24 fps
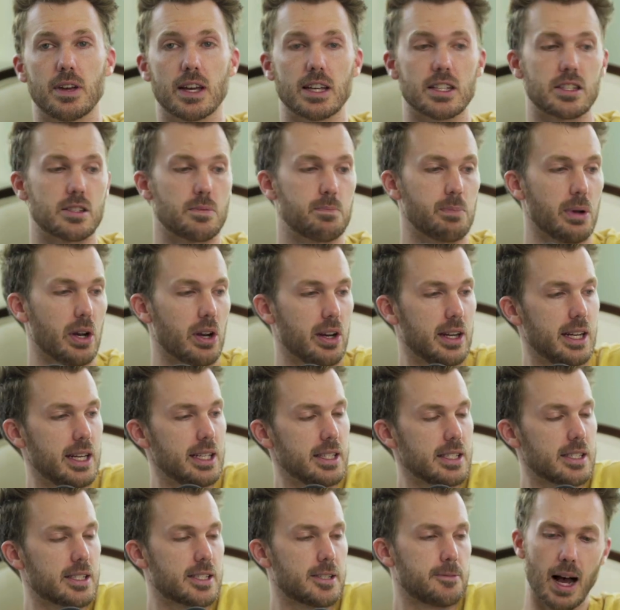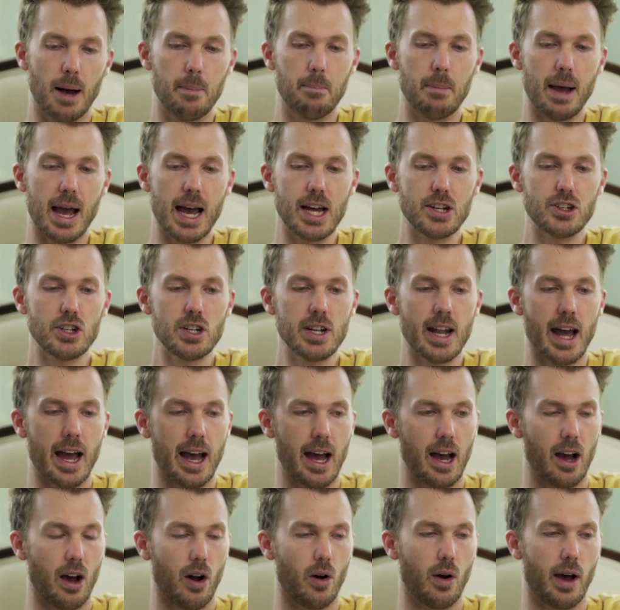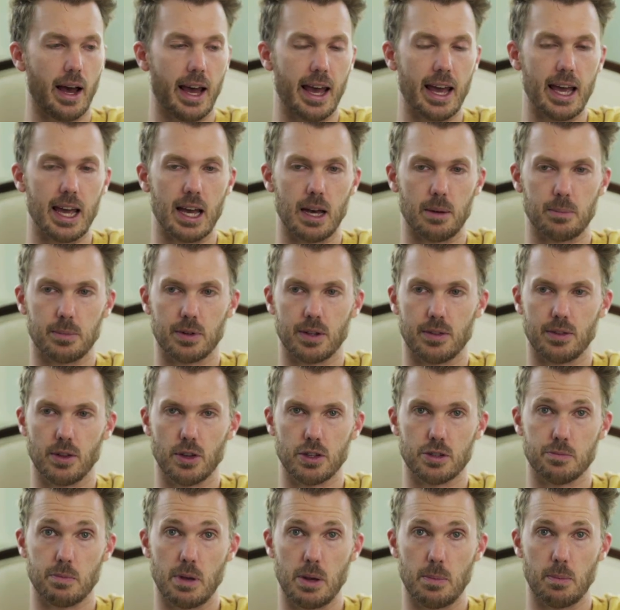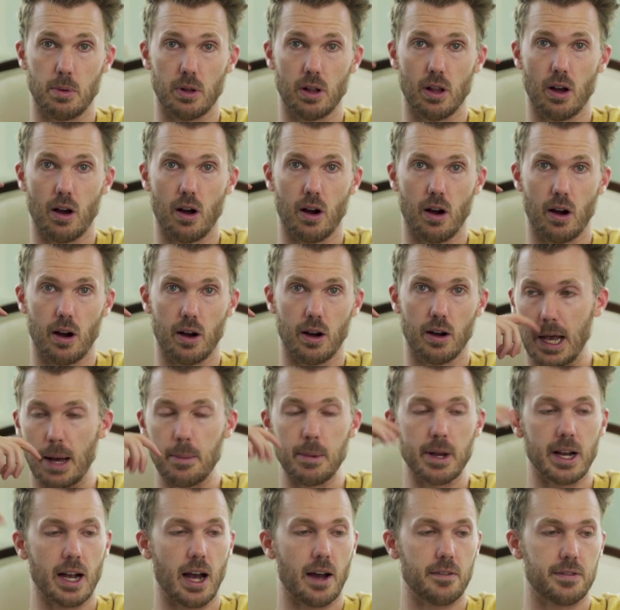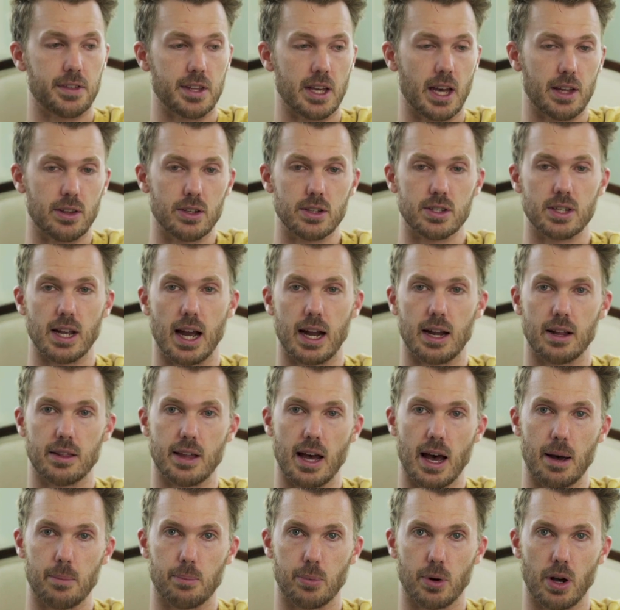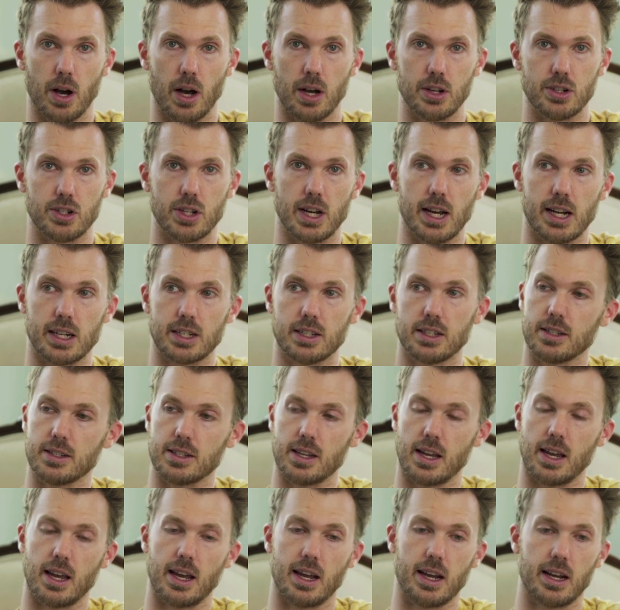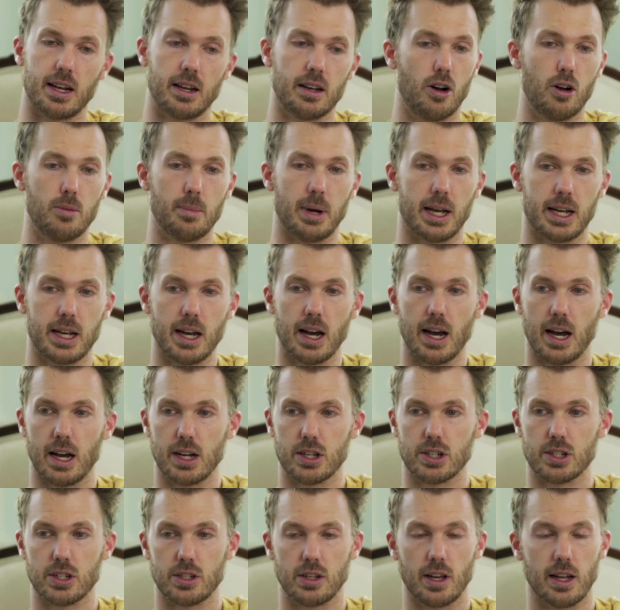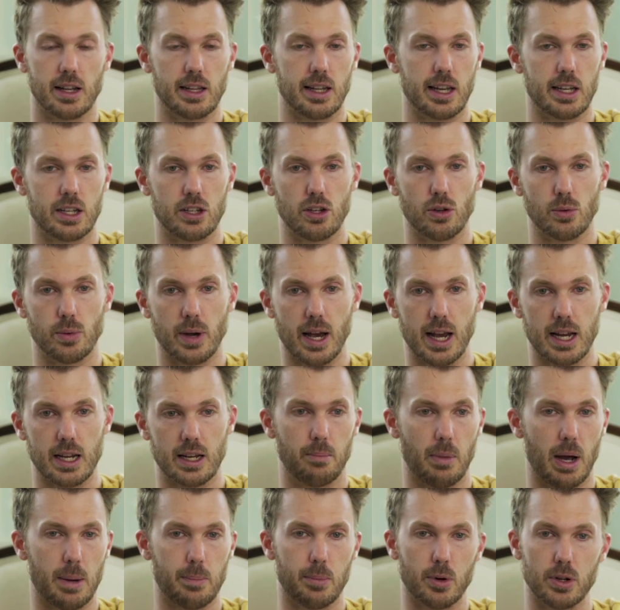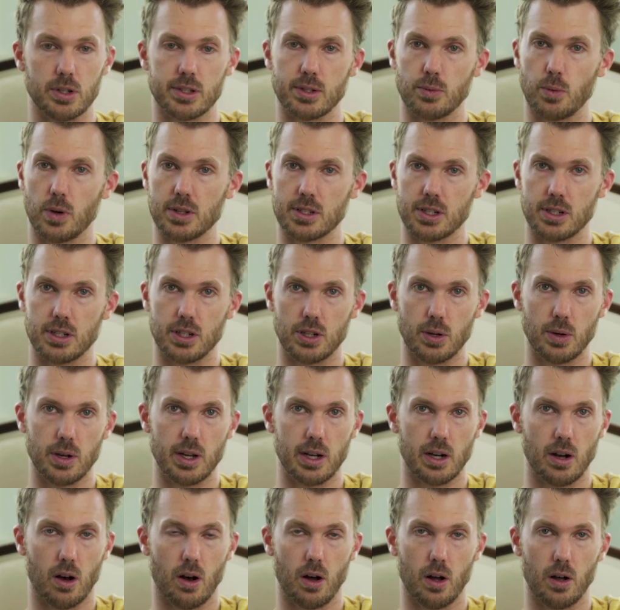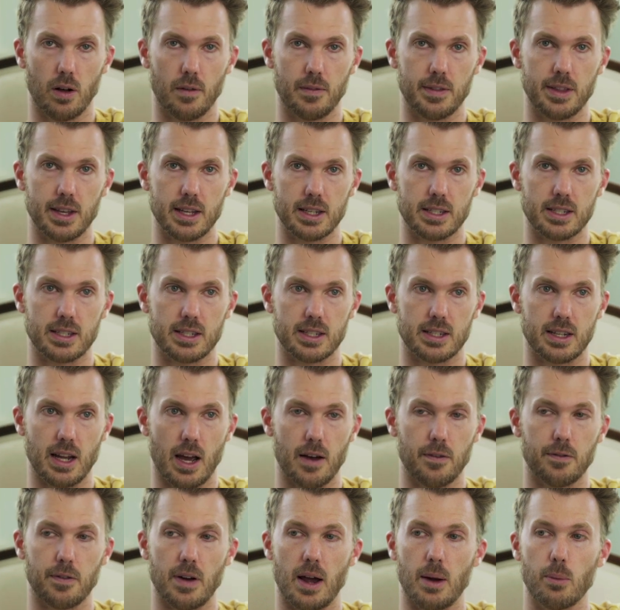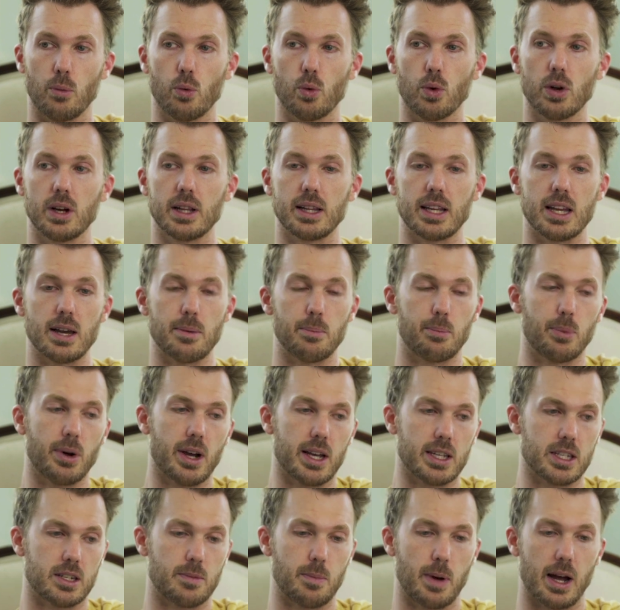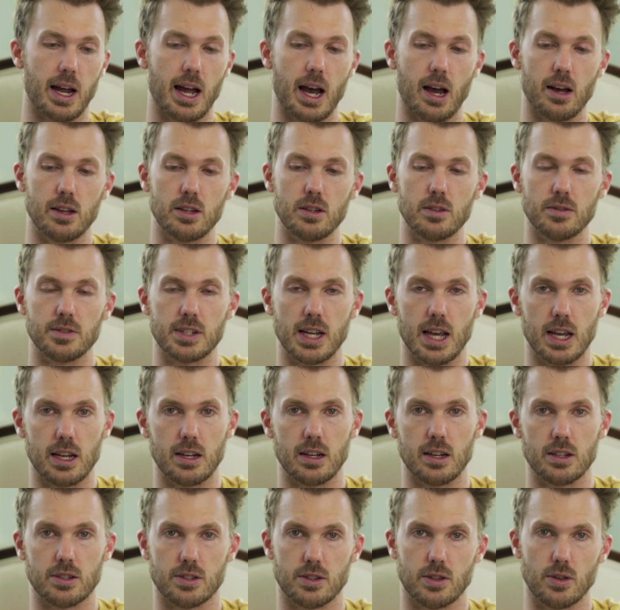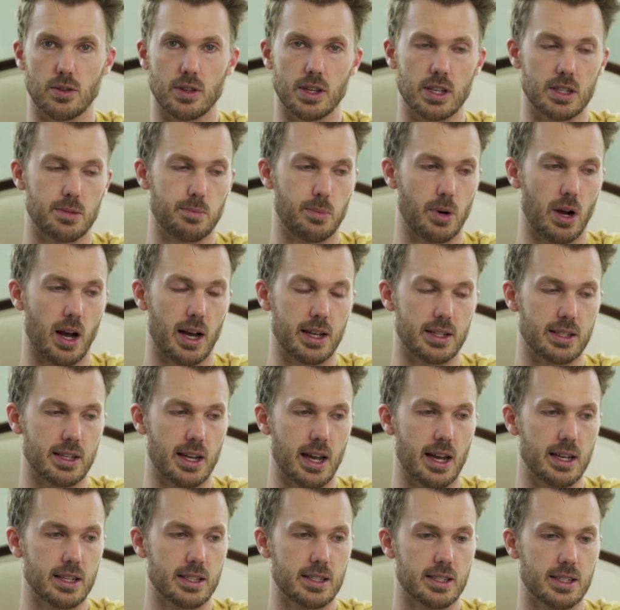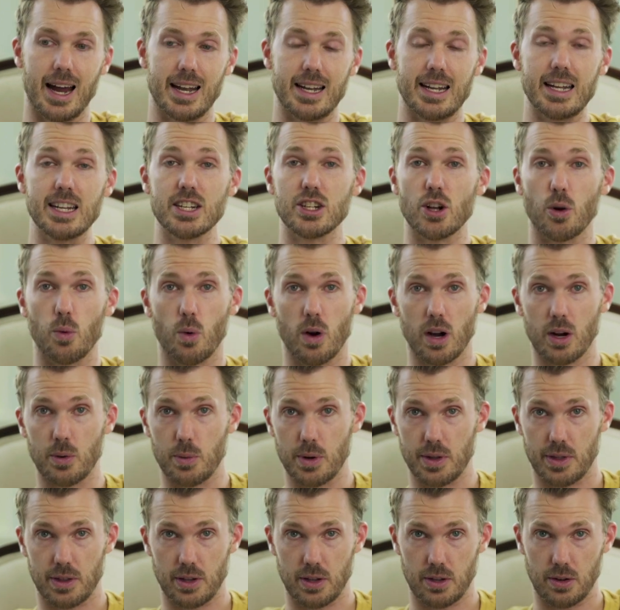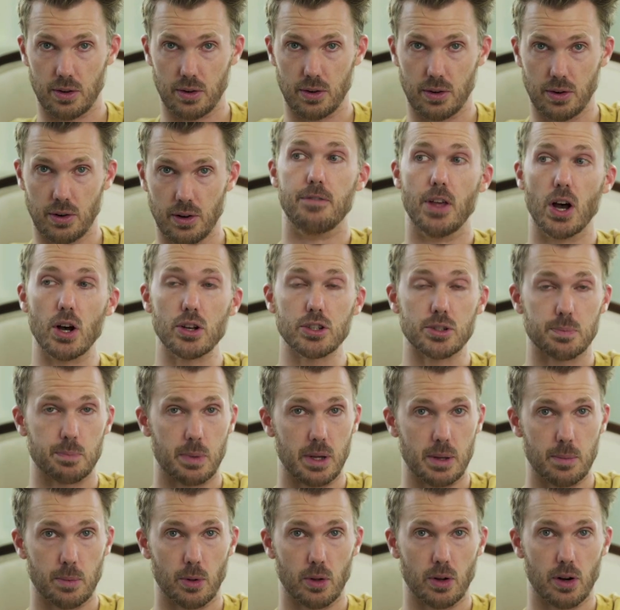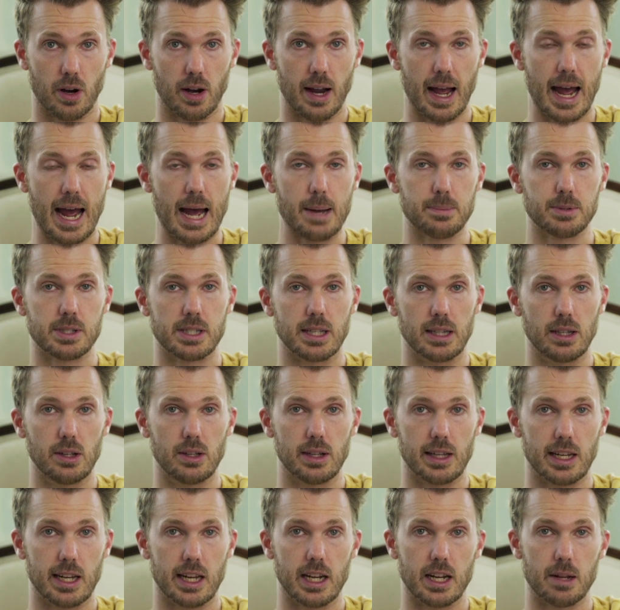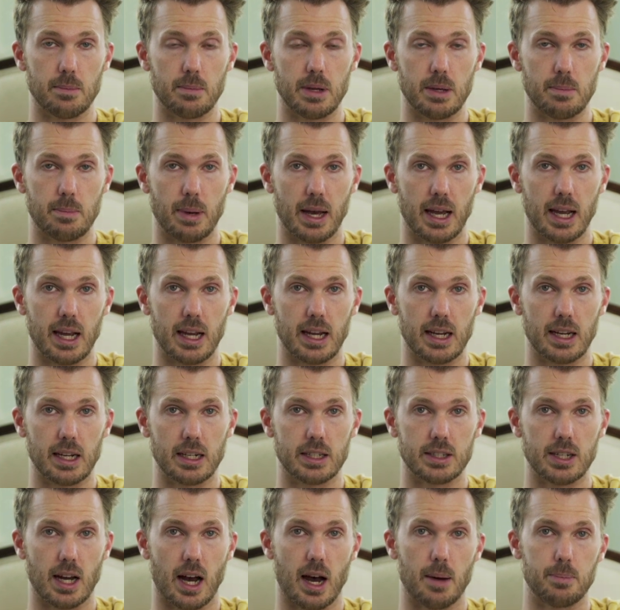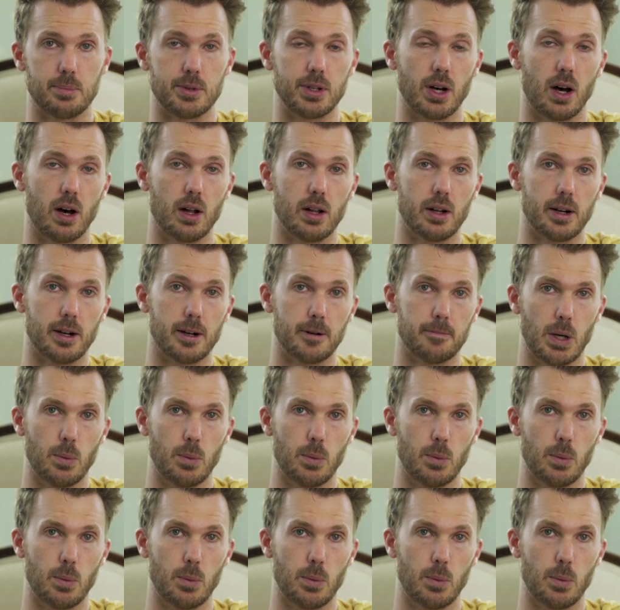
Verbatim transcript: experience, imagine how amped those people are coming off the other side of that project saying, oh my gosh, yeah, like you're right. My person wasn't doing all of this stuff. I'm really impressed by how you've taken us through this process. I need to work with you. Those people are absolutely going to be paying top dollar.